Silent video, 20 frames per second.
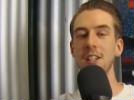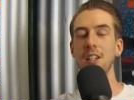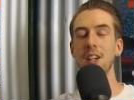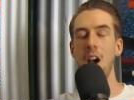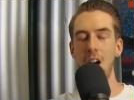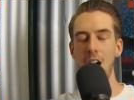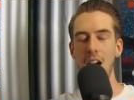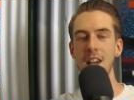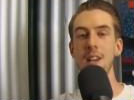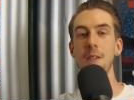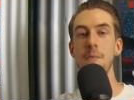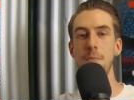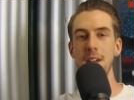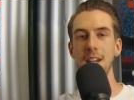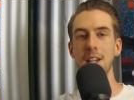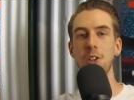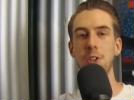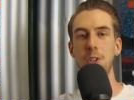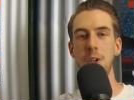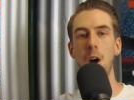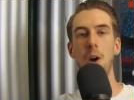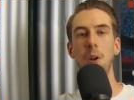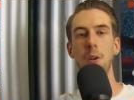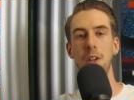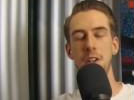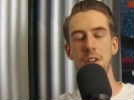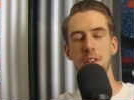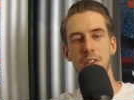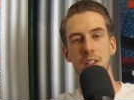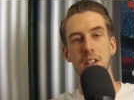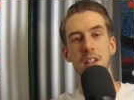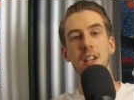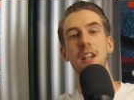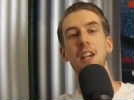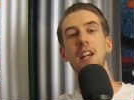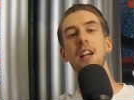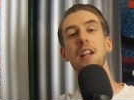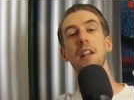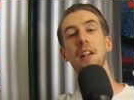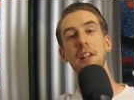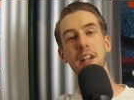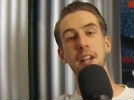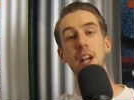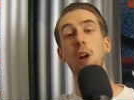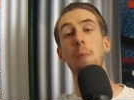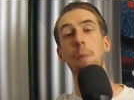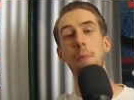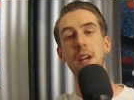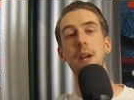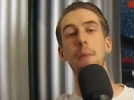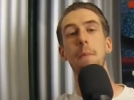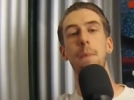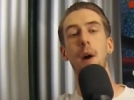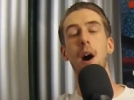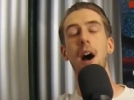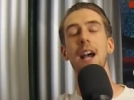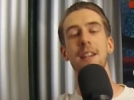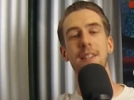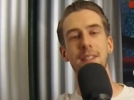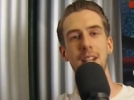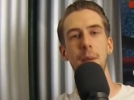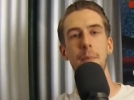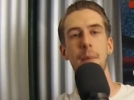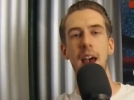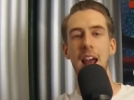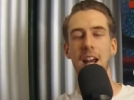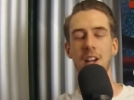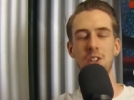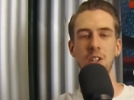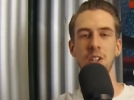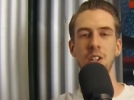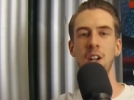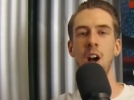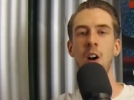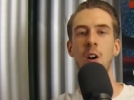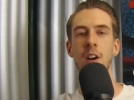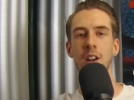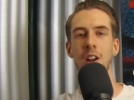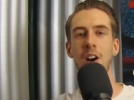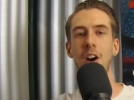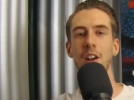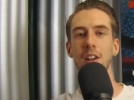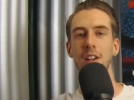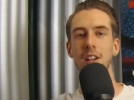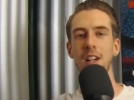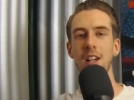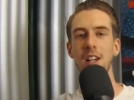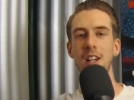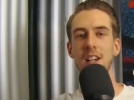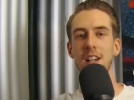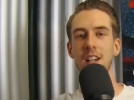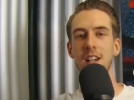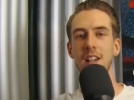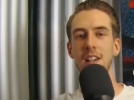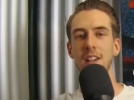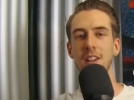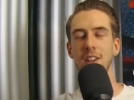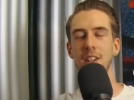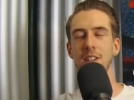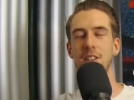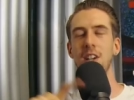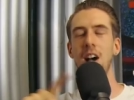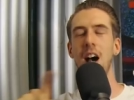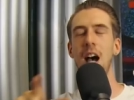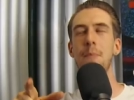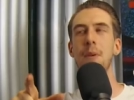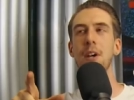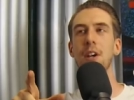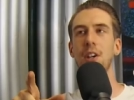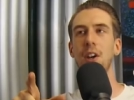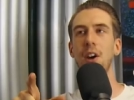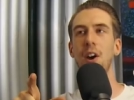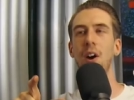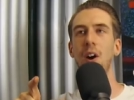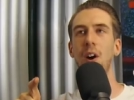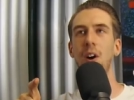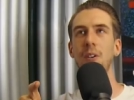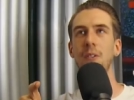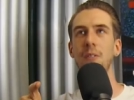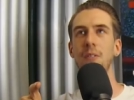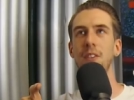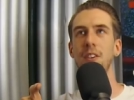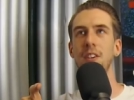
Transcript: kind of big shoulders, little bit of bicep action going on. The type of girl.